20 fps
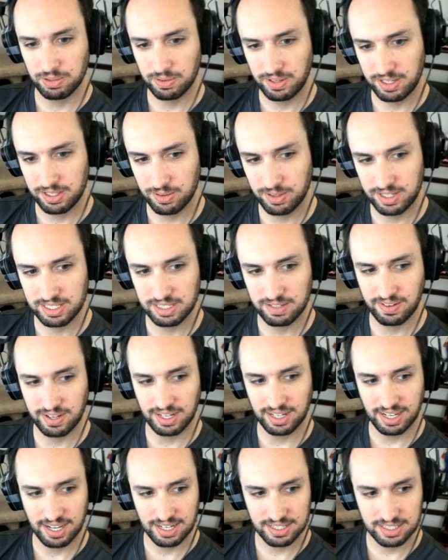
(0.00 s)
three threes if I can
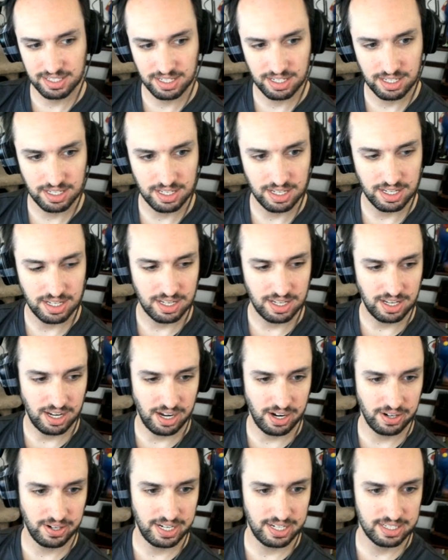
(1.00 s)
cast it.
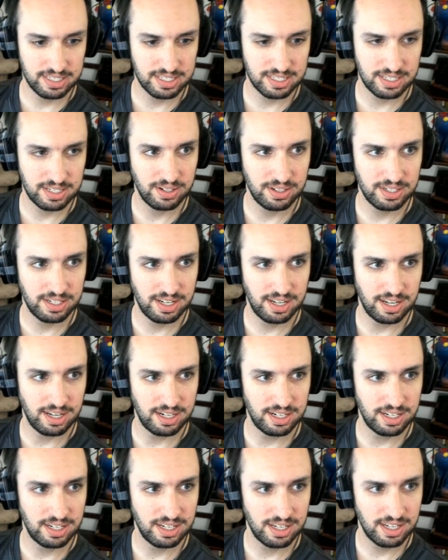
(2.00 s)
All right, so you're
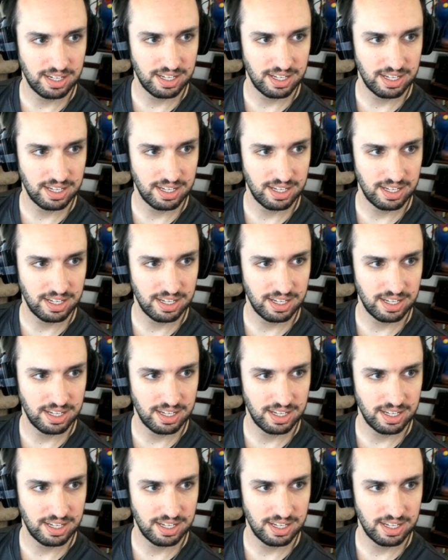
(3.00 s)
done.